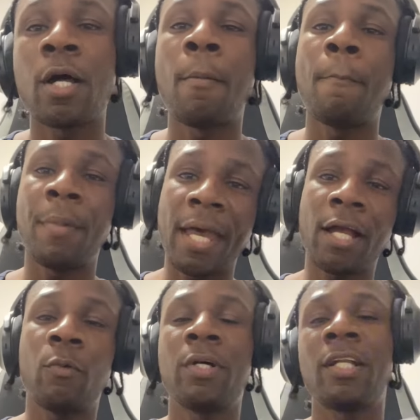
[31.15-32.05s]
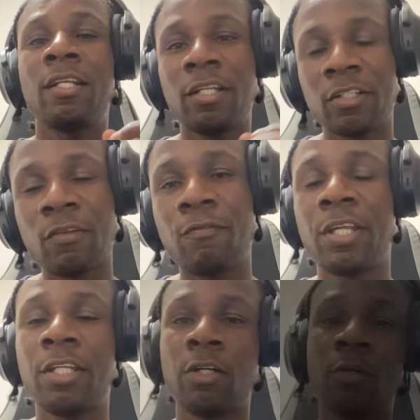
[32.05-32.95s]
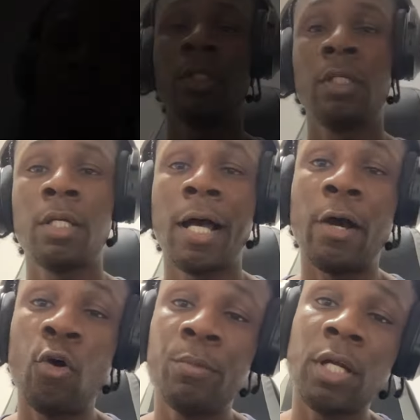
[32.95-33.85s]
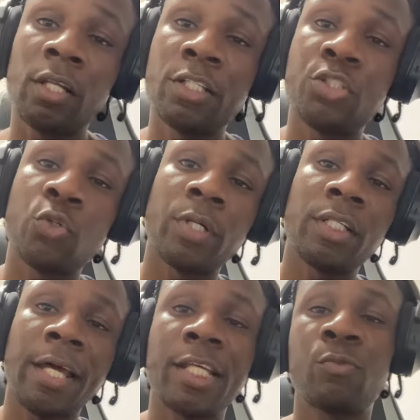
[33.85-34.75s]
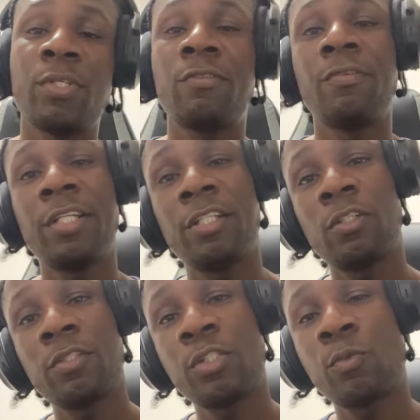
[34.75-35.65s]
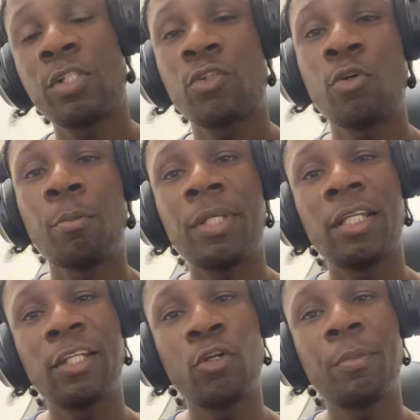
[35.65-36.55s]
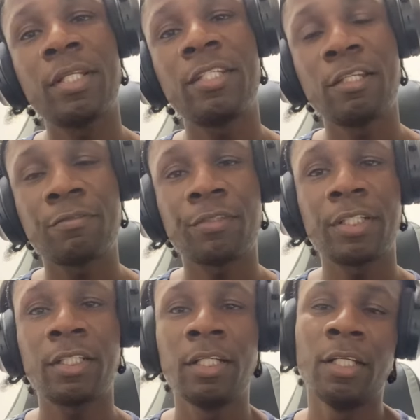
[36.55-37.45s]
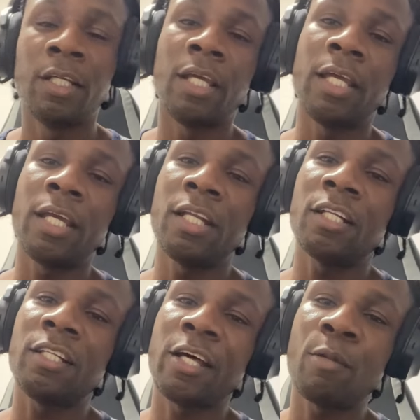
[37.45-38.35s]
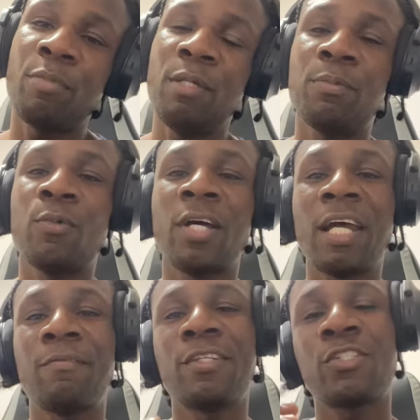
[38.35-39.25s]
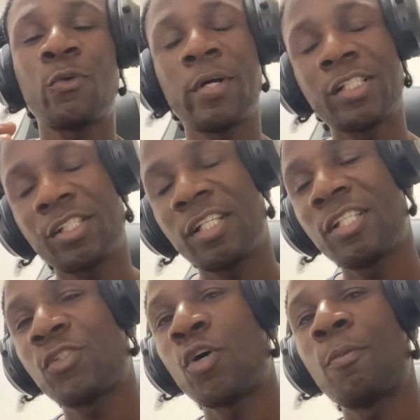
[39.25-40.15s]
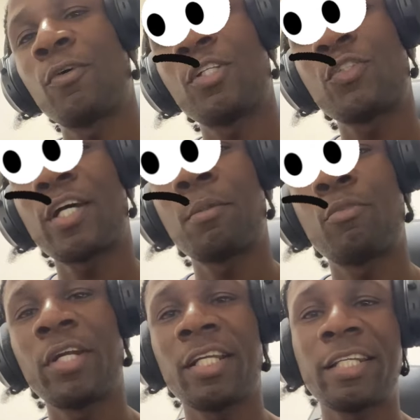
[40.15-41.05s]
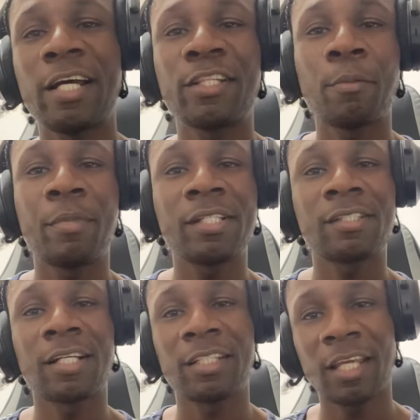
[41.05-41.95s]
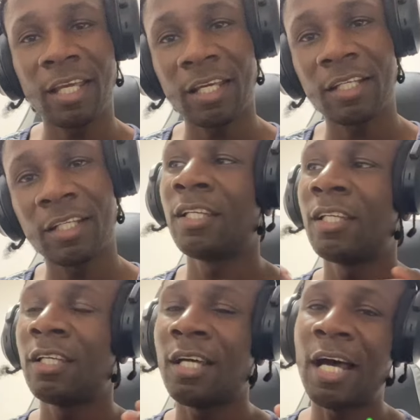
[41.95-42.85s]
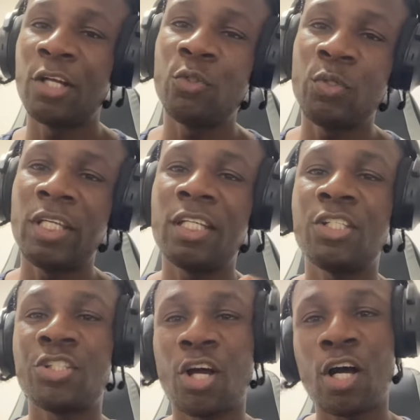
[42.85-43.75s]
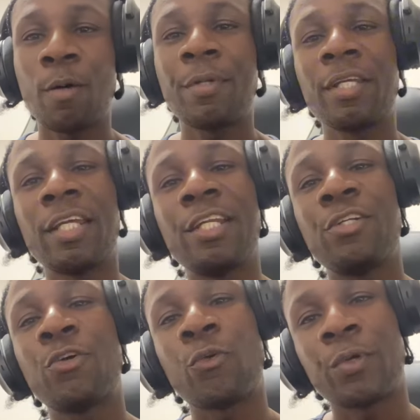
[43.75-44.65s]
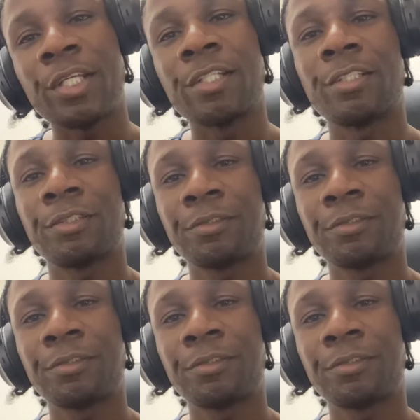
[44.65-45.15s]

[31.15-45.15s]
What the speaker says: I'm back with another video. I hope y'all enjoyed last week's video. This one's going to be a little bit different, and a lot of people have this question, so I'm going to try to break it down the best I can. How do you get a job in Korea?